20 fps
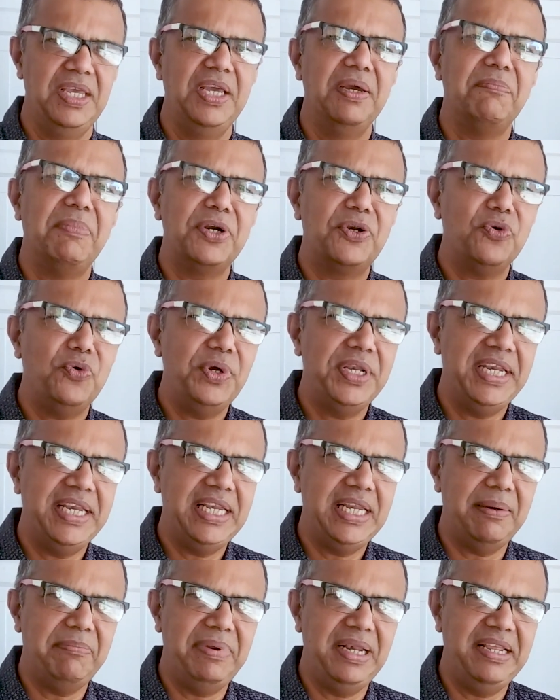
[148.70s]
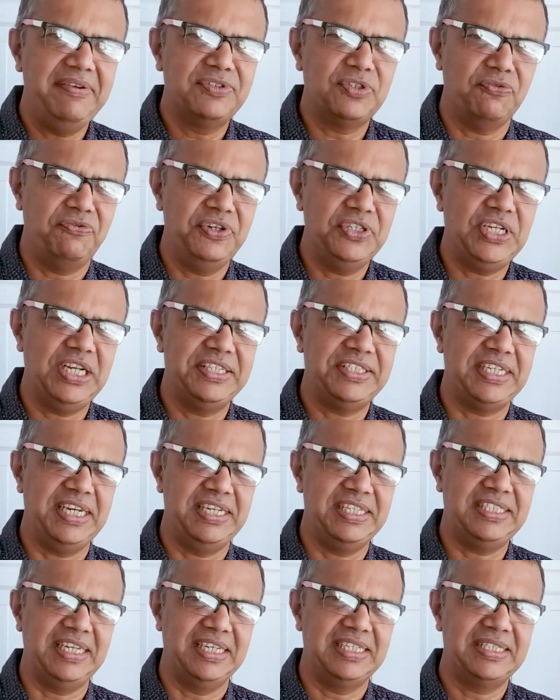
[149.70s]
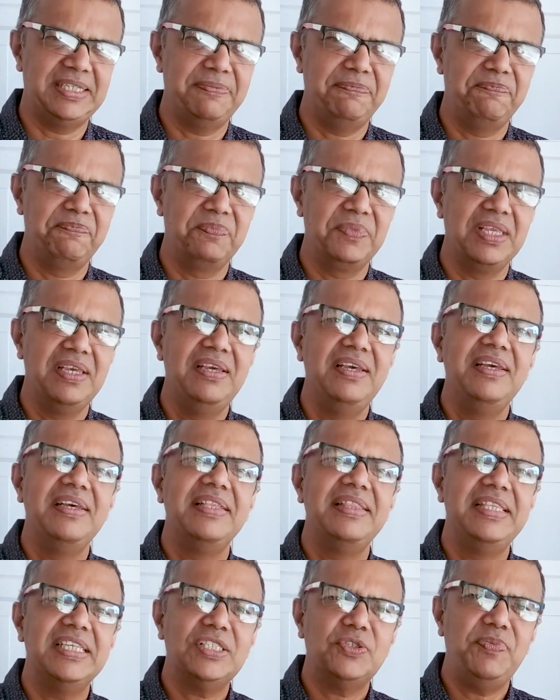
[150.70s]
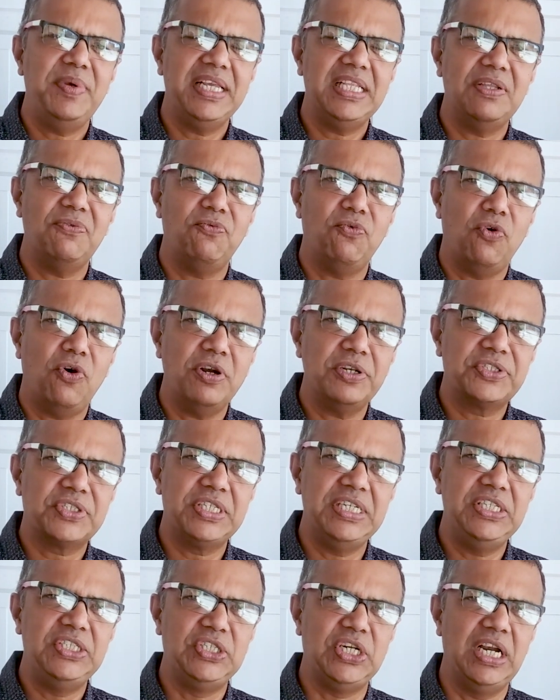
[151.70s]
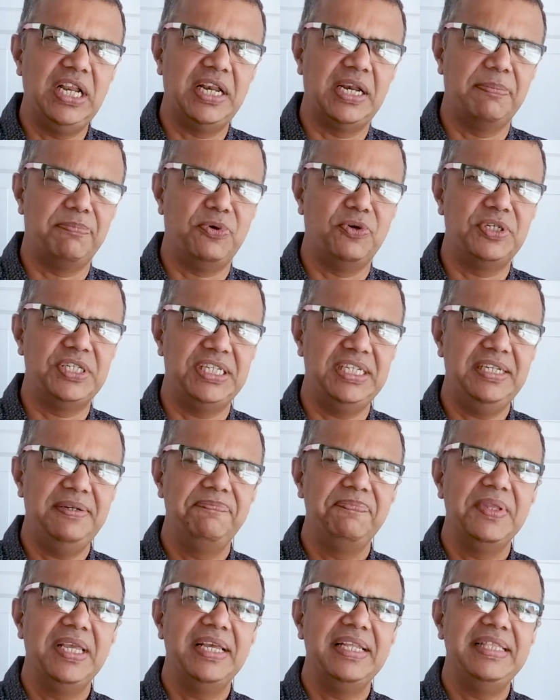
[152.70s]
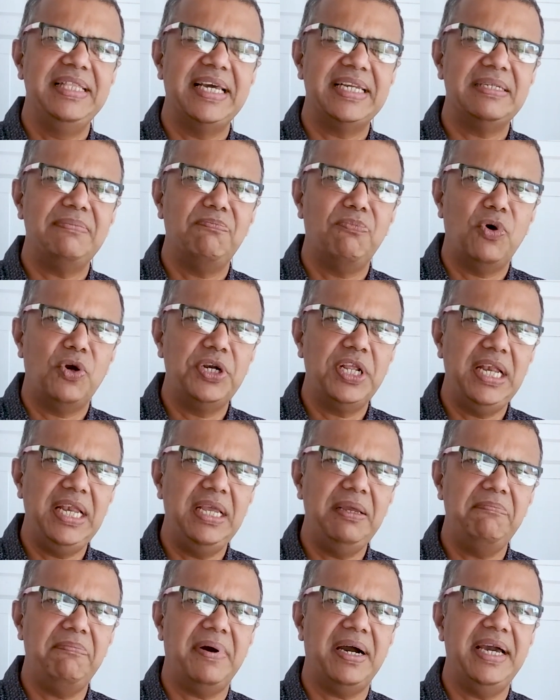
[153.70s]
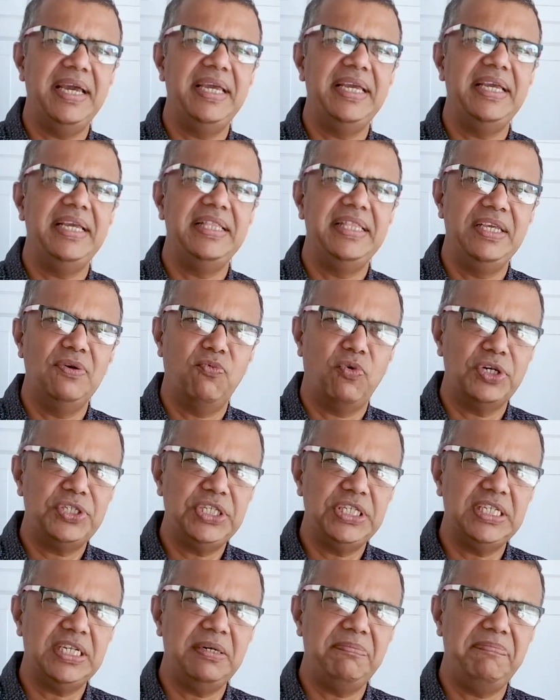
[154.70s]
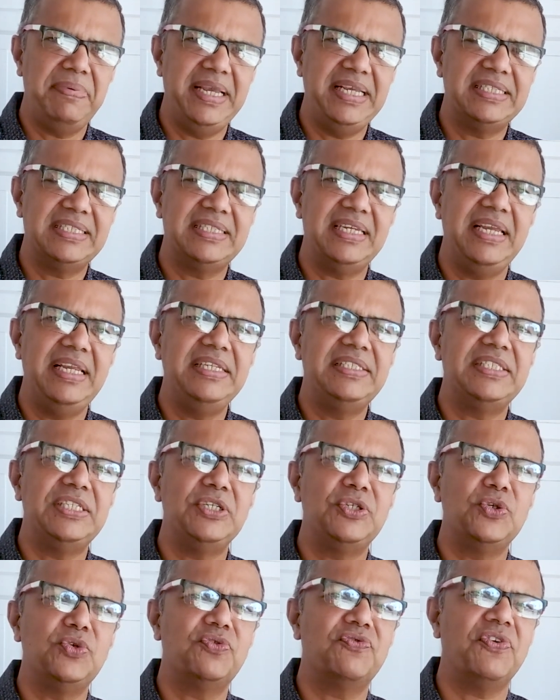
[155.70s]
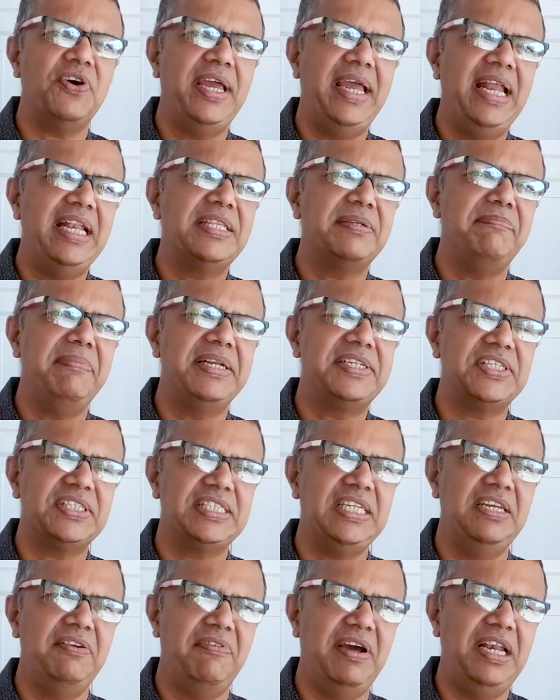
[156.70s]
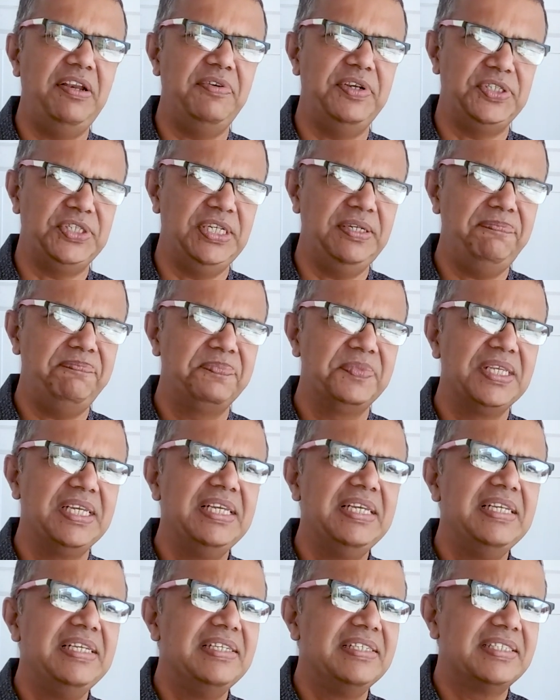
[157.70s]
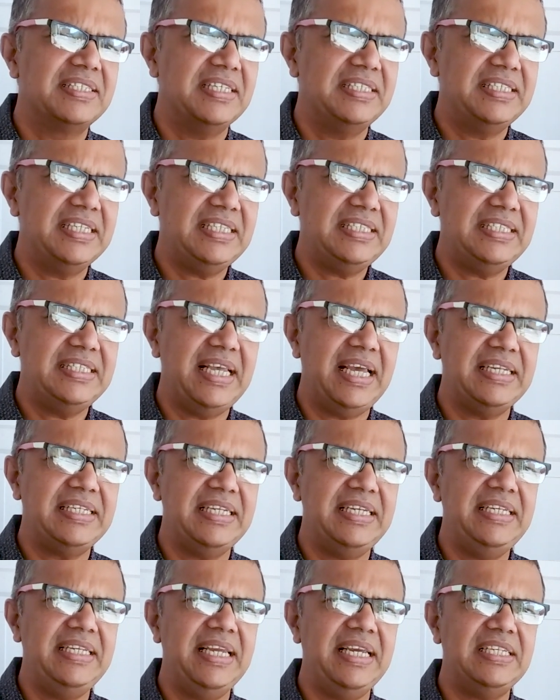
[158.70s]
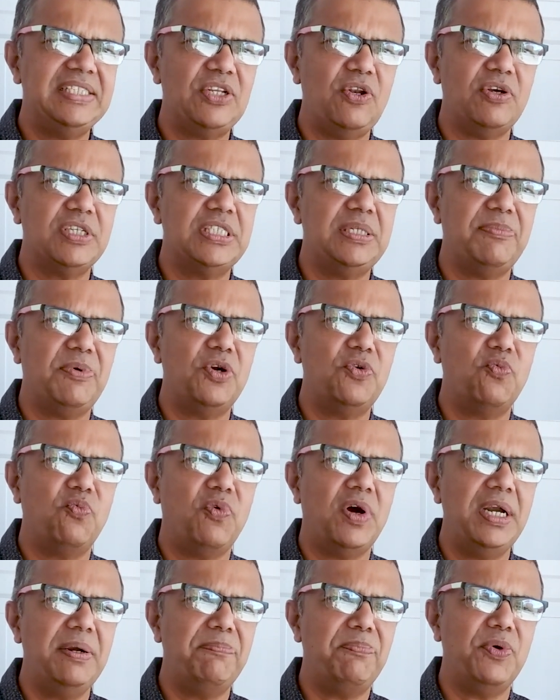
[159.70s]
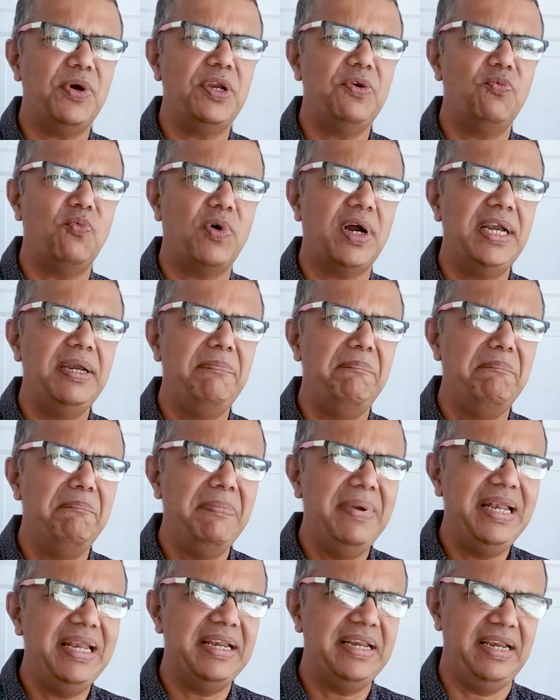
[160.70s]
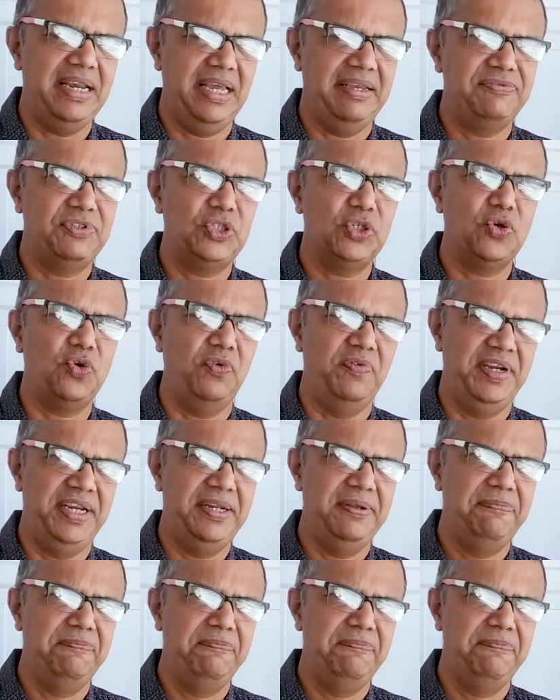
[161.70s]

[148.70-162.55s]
But who in India believes official statistics? This week, the Wall Street Journal reported that a modeling by the Washington-based Institute for Health Metrics and Evaluation suggests that India has lost about 1.1 million lives to COVID,